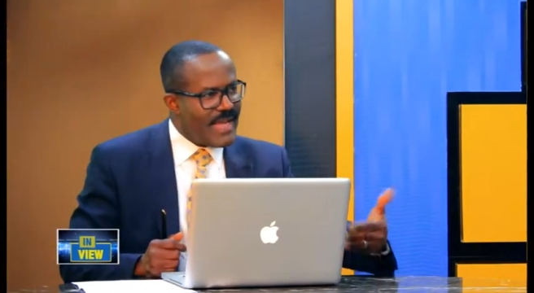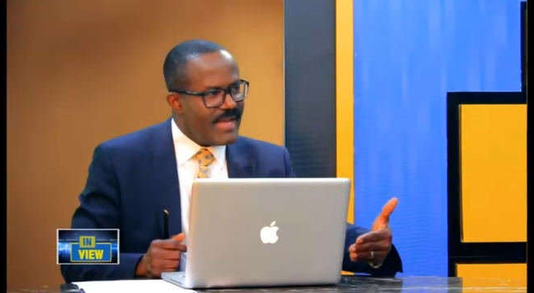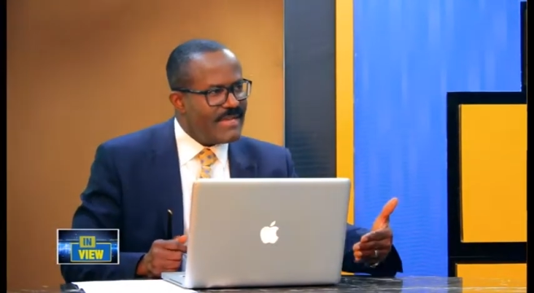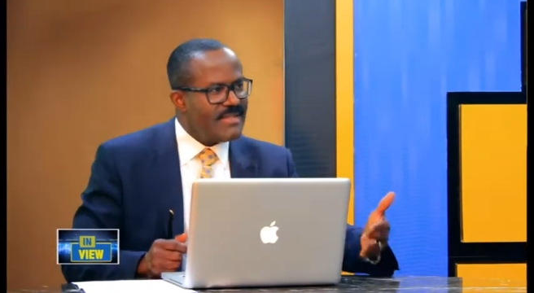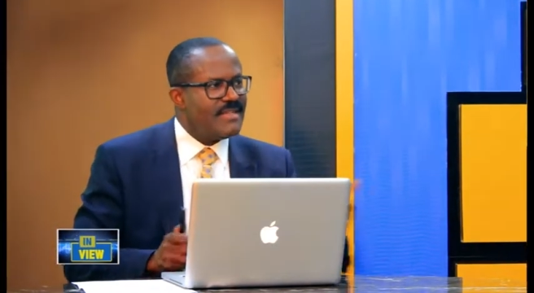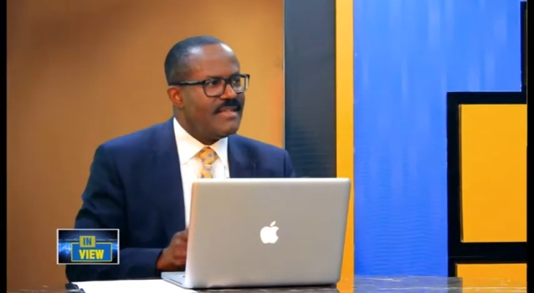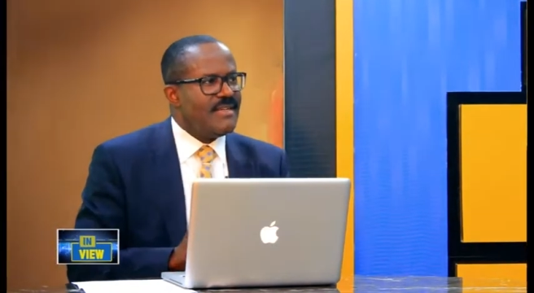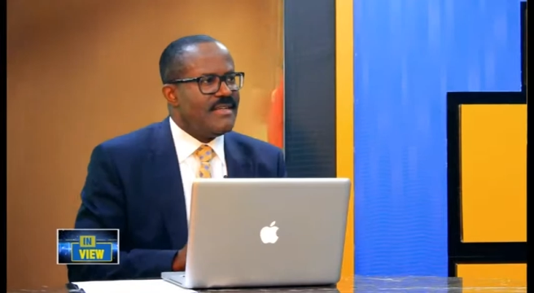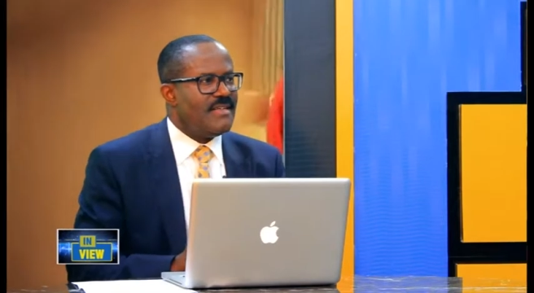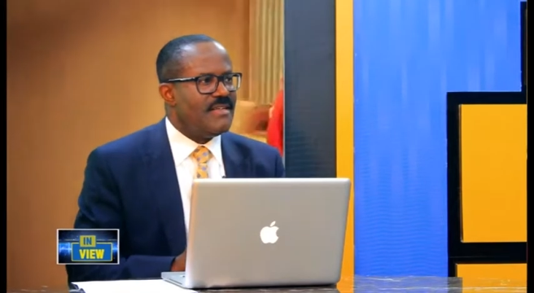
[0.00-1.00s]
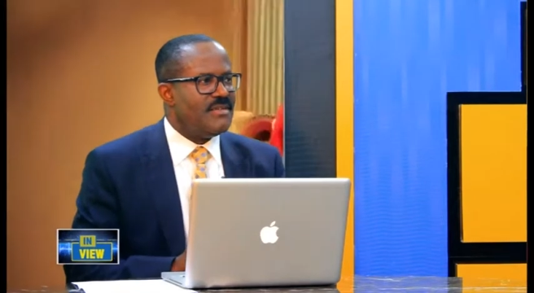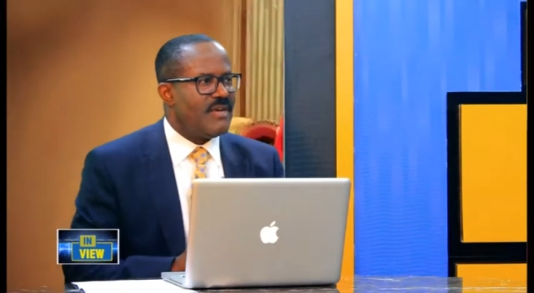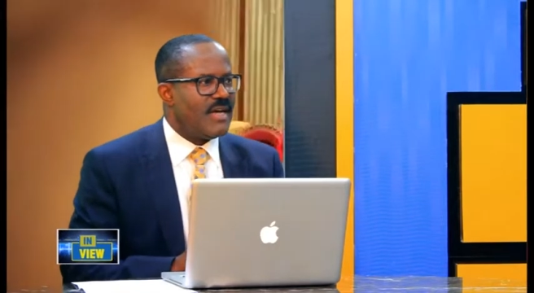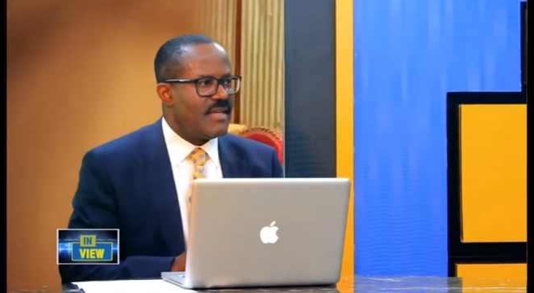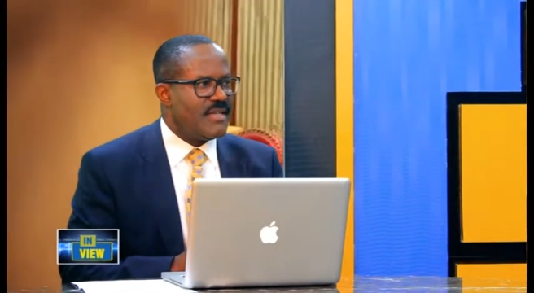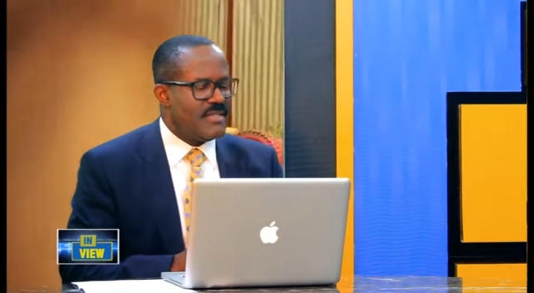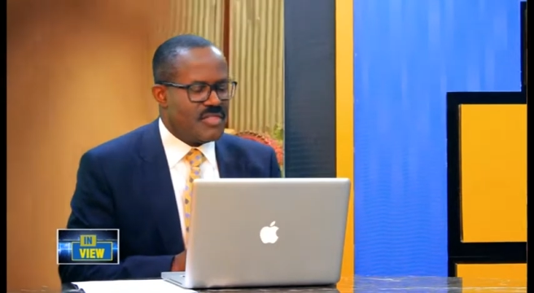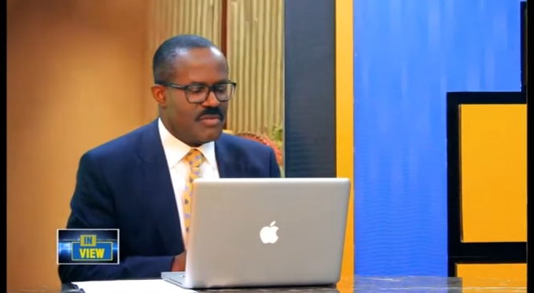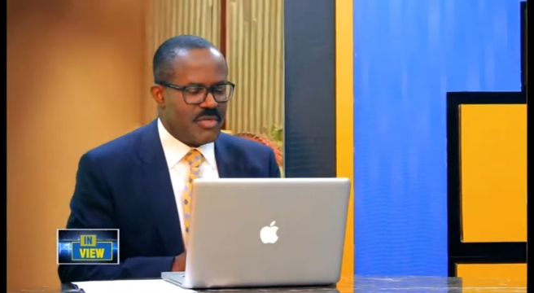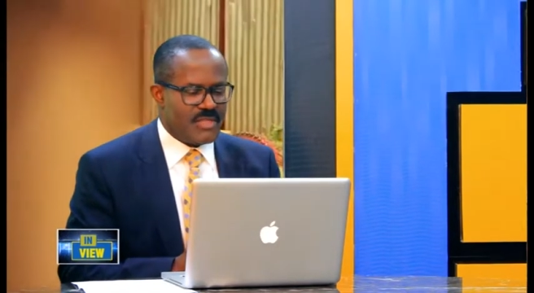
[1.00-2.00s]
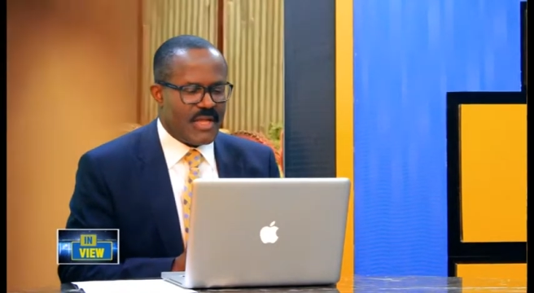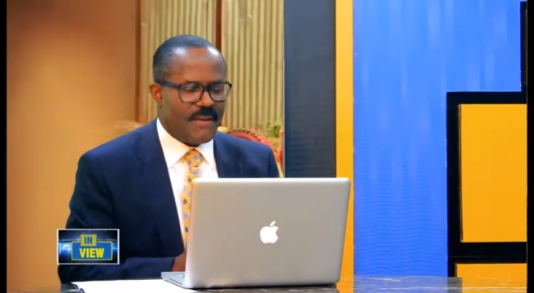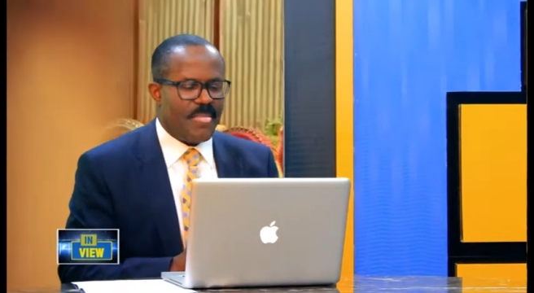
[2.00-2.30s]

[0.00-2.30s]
guide you know our kids towards that.